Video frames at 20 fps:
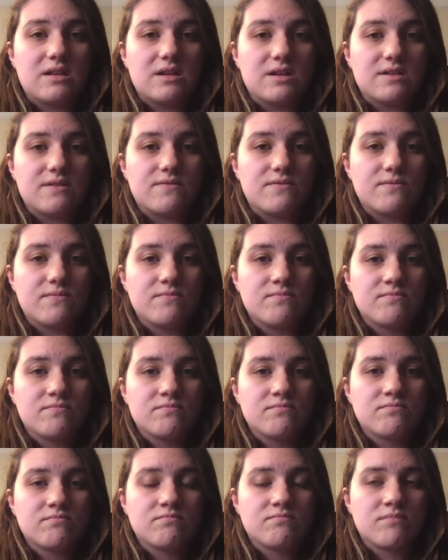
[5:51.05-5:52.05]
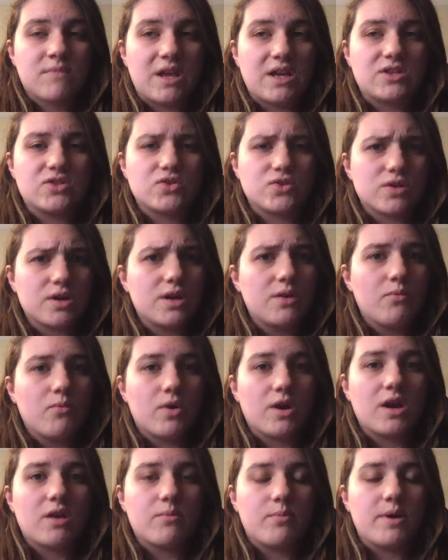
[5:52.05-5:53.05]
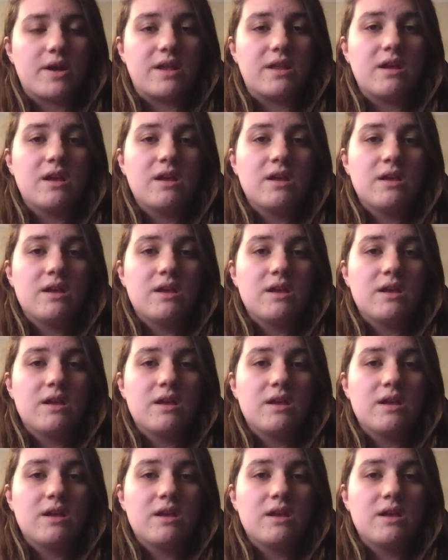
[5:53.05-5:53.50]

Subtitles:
of extreme word, but